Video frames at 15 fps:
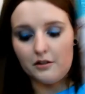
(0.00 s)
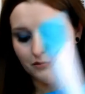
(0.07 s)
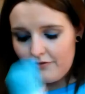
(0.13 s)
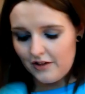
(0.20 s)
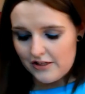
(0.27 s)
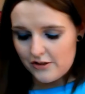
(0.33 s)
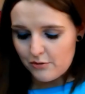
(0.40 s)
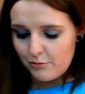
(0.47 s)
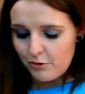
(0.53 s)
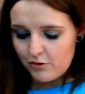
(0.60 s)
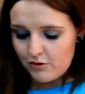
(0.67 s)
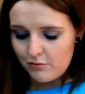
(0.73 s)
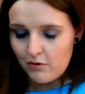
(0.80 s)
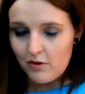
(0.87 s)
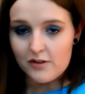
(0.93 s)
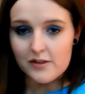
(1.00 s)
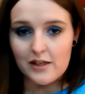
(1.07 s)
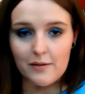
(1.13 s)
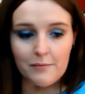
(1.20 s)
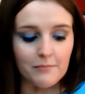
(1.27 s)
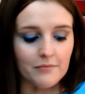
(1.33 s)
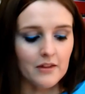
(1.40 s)
facial beauty
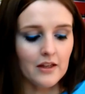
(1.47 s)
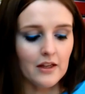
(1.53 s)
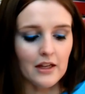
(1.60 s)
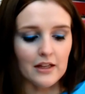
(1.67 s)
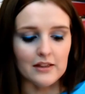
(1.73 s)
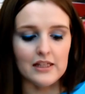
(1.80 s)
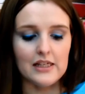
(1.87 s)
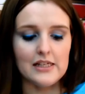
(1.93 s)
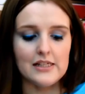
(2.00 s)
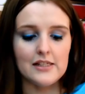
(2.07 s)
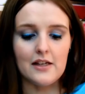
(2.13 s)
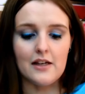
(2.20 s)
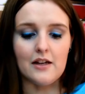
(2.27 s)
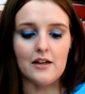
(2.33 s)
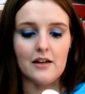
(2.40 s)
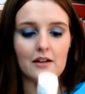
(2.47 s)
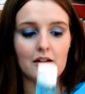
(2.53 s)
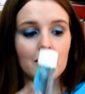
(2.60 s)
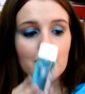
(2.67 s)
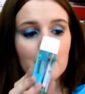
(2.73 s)
water, and these are